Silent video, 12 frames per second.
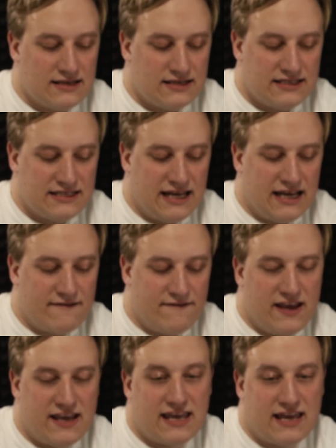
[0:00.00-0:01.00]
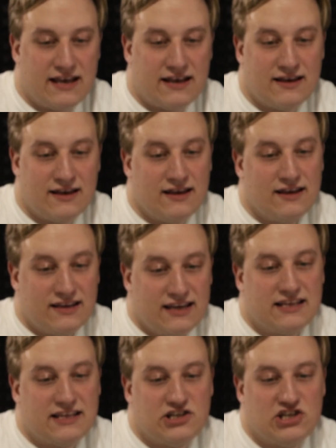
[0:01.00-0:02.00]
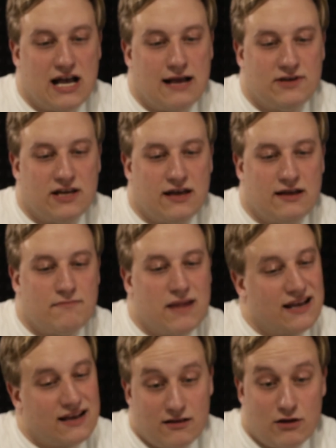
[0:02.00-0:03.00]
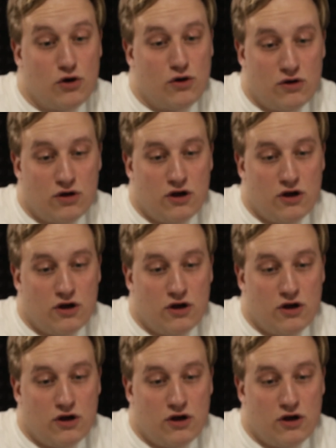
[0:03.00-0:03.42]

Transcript: seeing if he can get the job done, make a little